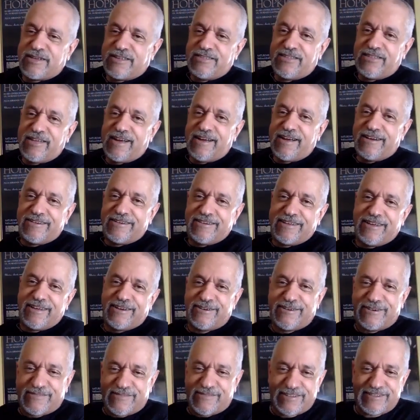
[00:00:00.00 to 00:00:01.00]
in there.
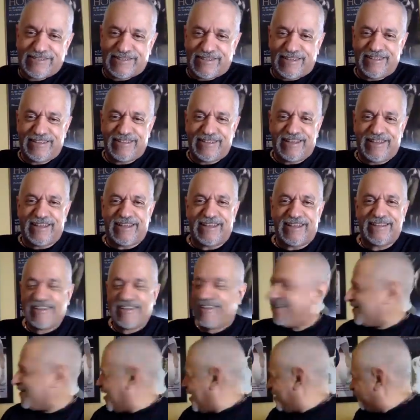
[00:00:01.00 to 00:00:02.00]
Yeah,
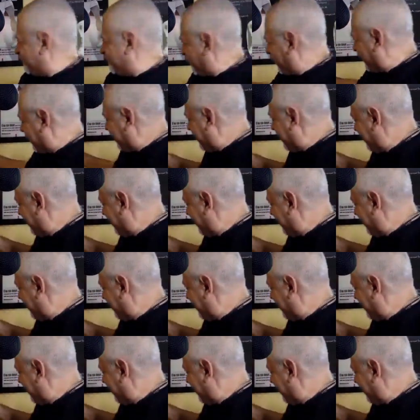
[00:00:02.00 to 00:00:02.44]
I'm looking